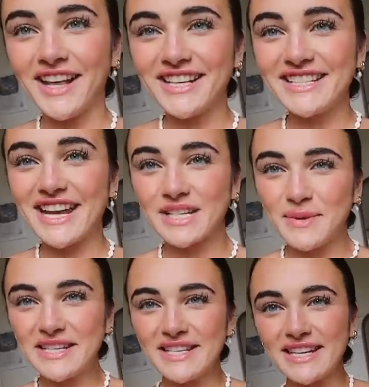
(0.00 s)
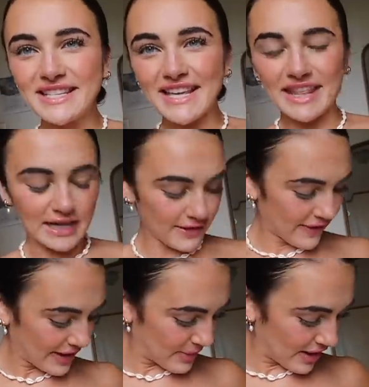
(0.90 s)
right, this next piece is a set that I've
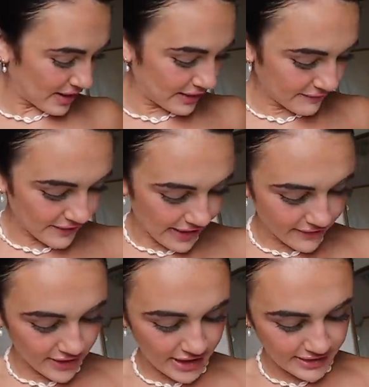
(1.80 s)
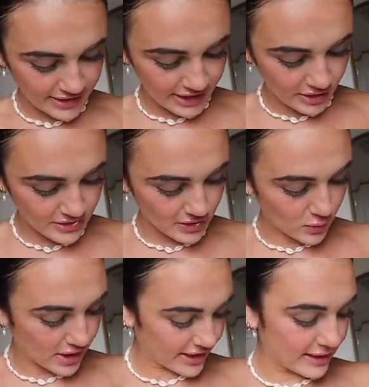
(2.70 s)
had my eye on forever, and I think I also
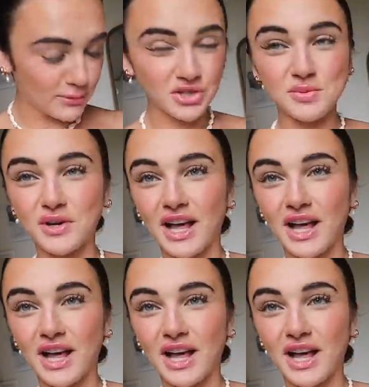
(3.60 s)
want it in multiple